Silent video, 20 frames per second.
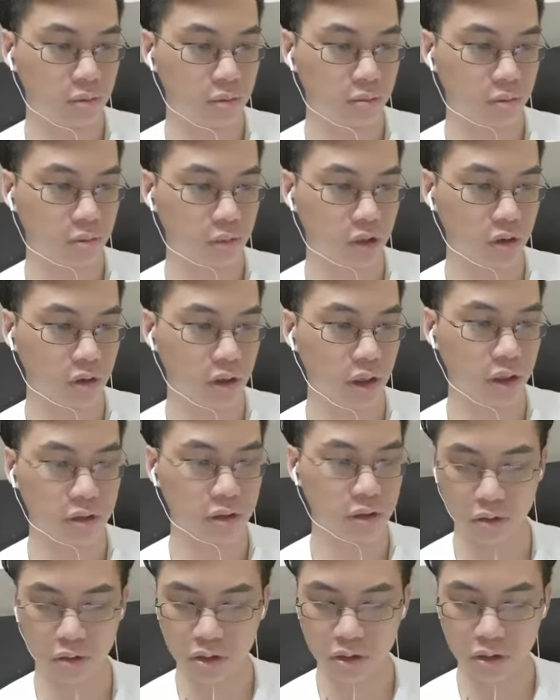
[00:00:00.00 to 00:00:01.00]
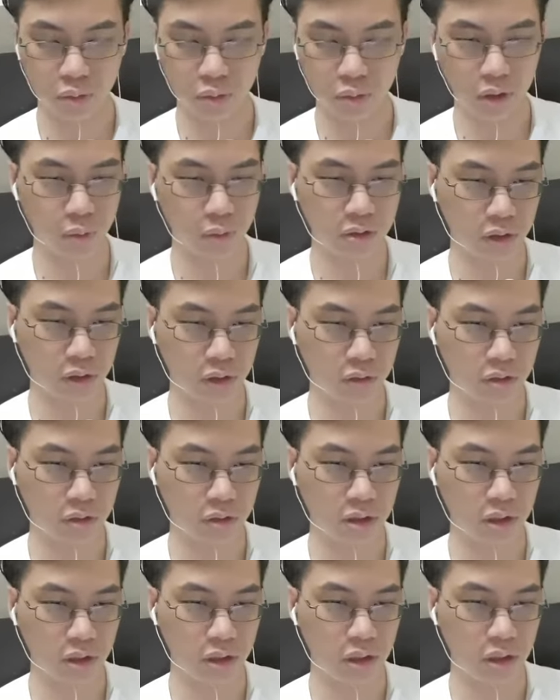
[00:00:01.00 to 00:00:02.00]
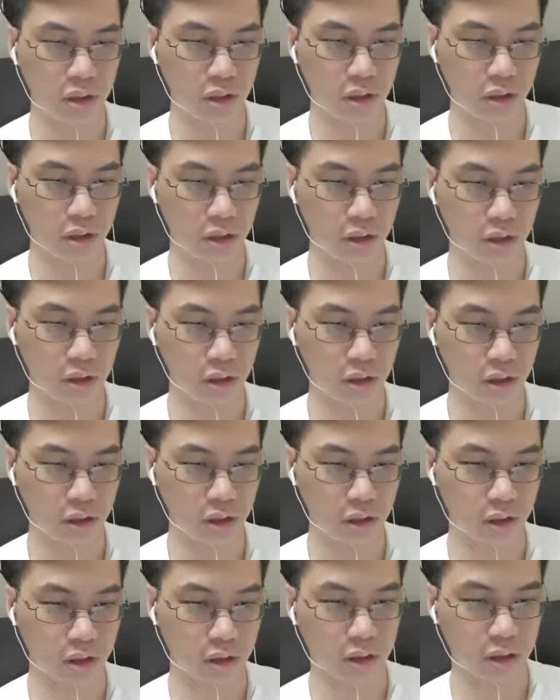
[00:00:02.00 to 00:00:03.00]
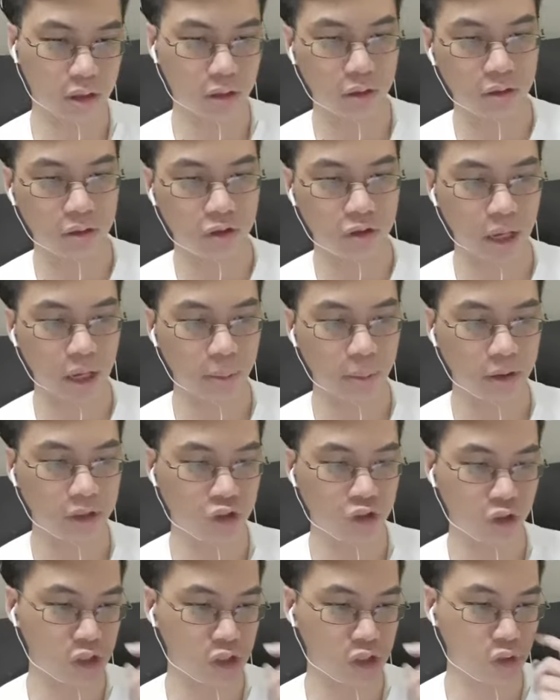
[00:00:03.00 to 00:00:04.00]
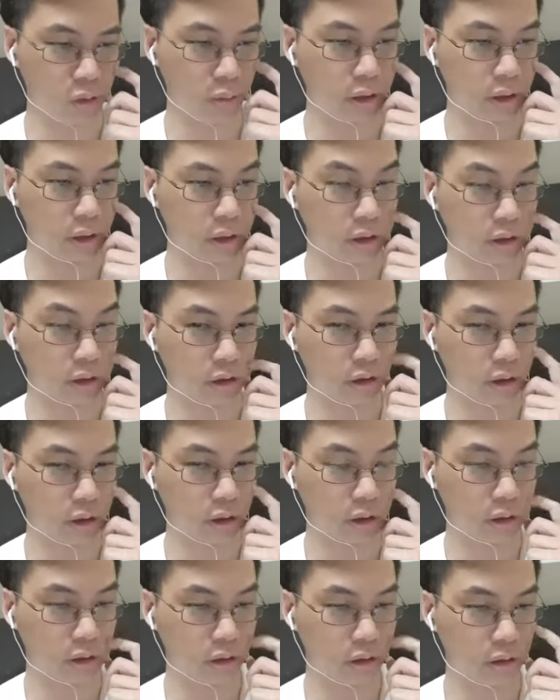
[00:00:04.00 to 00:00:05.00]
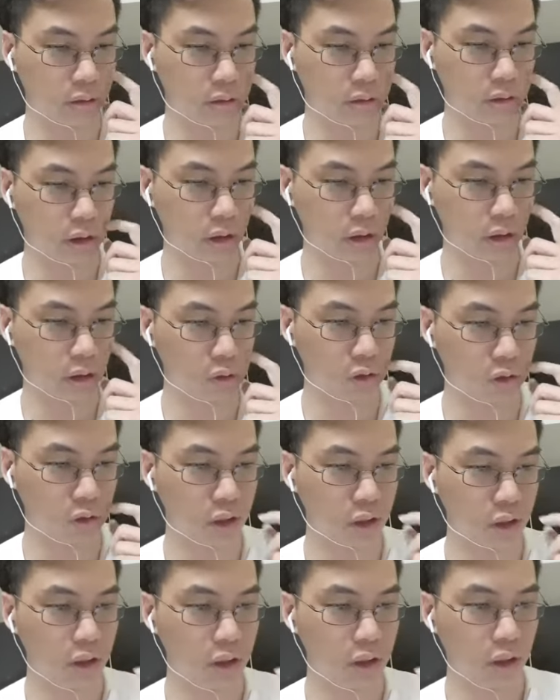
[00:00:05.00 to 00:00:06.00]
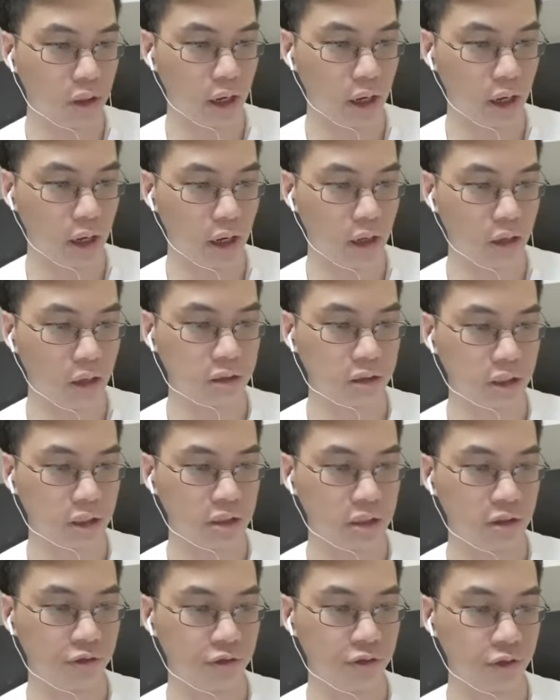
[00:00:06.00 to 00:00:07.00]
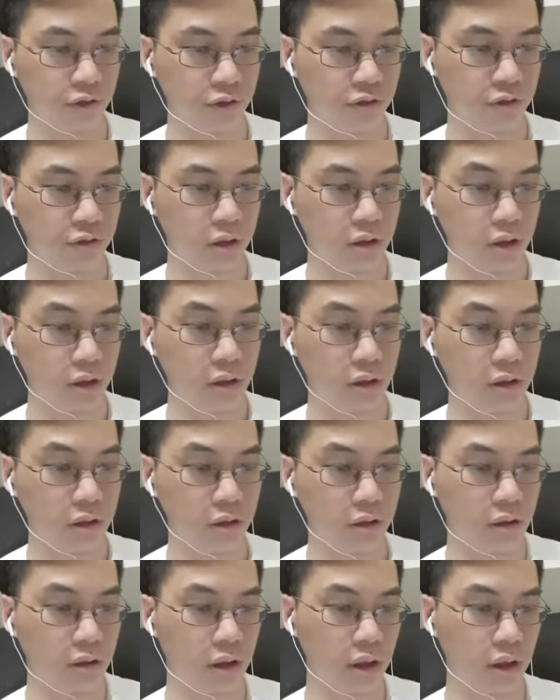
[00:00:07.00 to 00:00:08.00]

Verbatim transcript: okay, so this is where we start to see the damage threshold being included. Hull is AC 15, hit